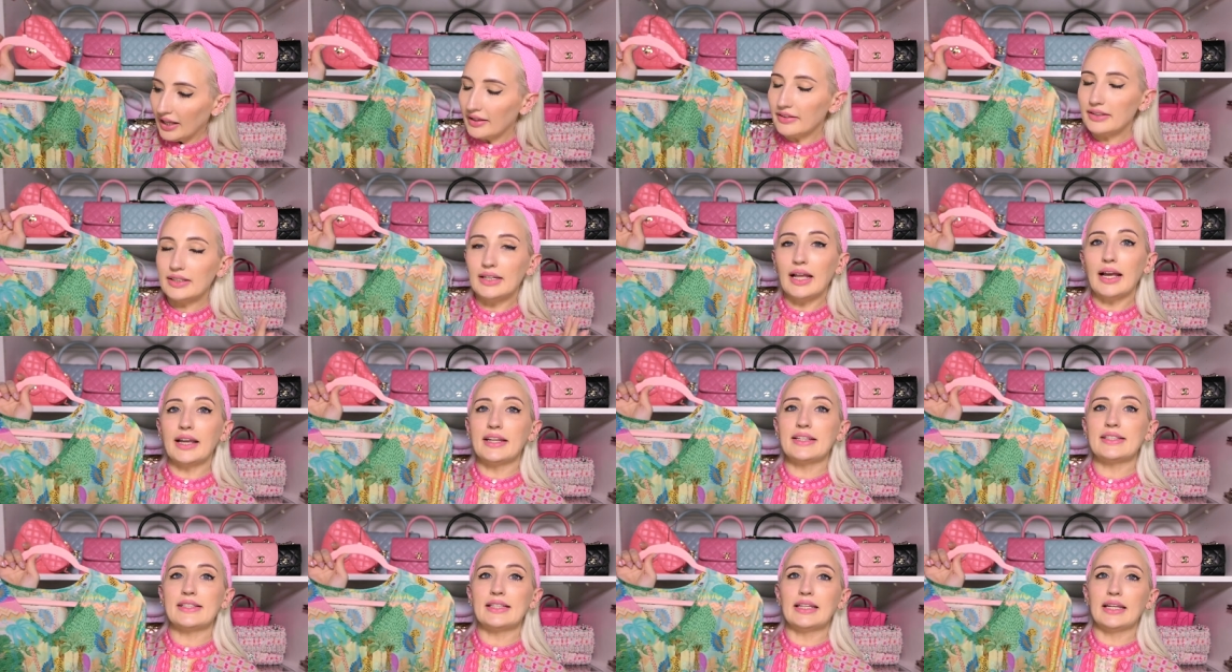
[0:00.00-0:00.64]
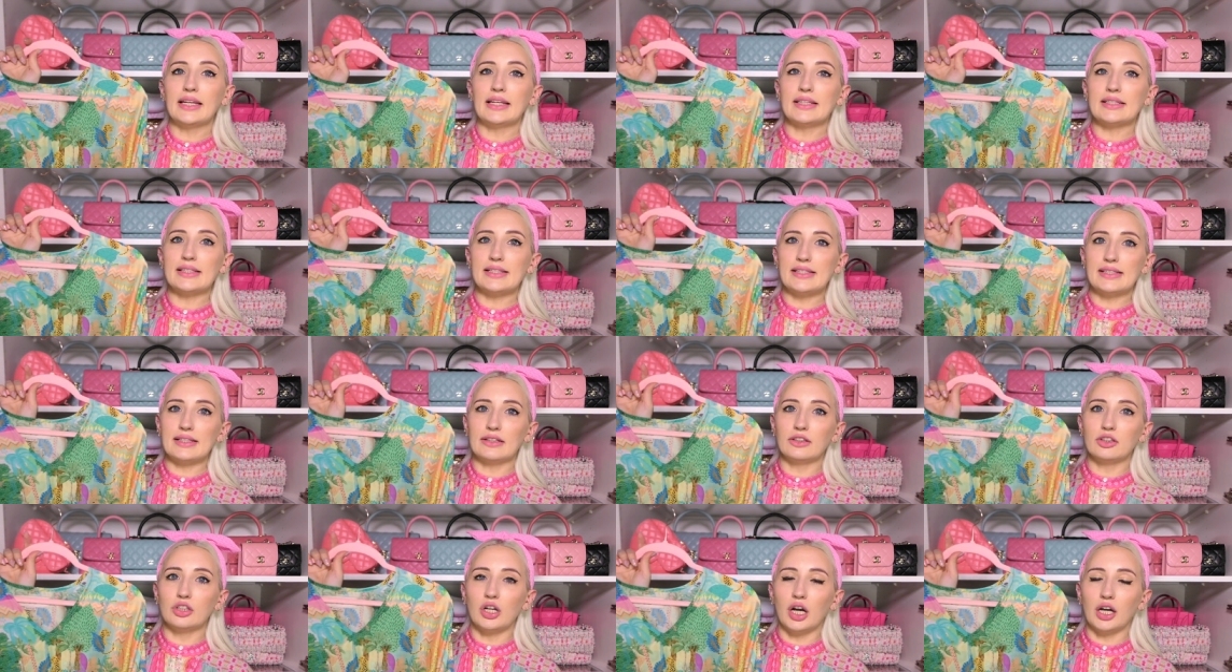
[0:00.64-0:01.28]
And the nice thing is, is
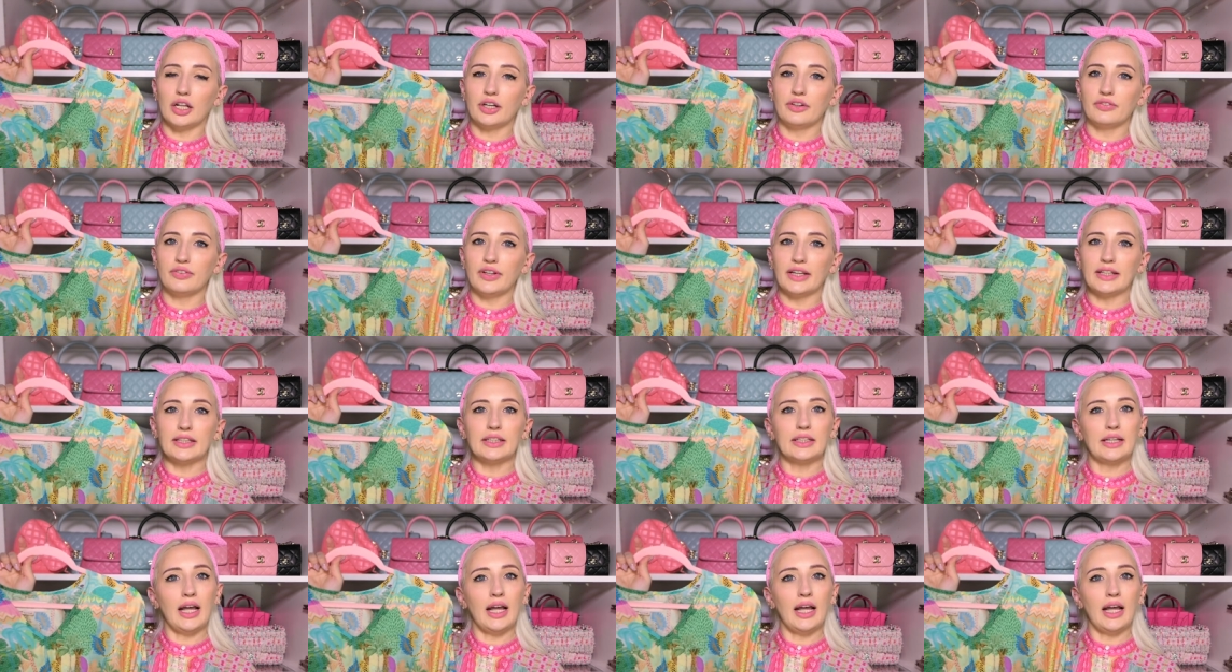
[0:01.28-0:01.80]
a lot of like the